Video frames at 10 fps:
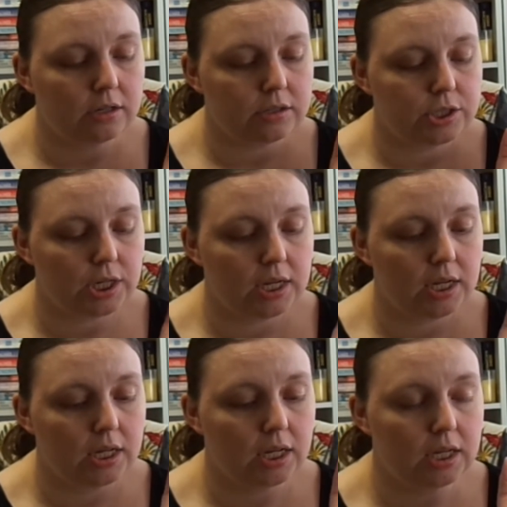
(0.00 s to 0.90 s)

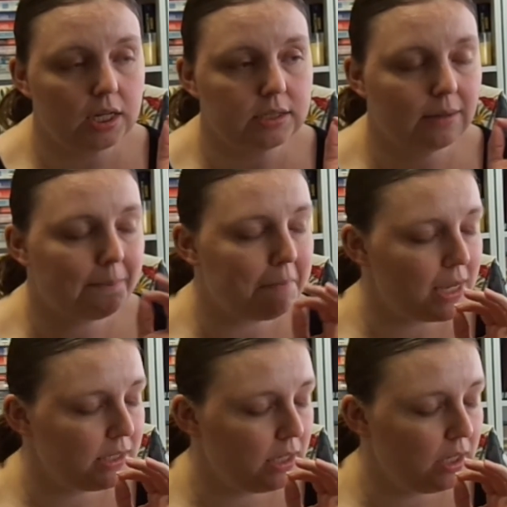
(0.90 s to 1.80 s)
She is
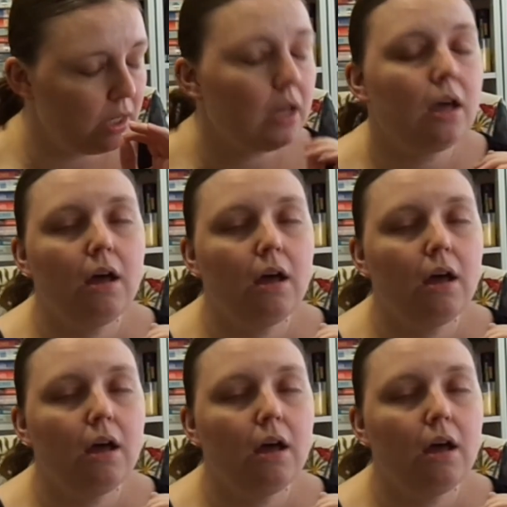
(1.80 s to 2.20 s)
amazing.